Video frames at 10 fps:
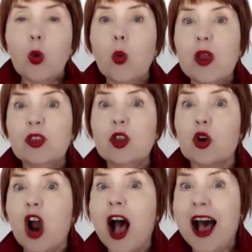with
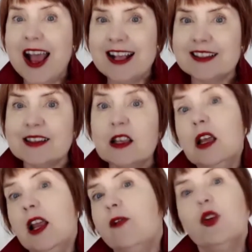your eyes
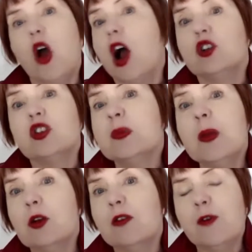if you're on your
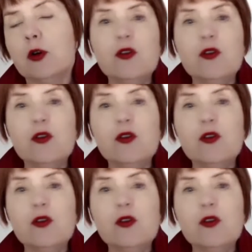speakerphone,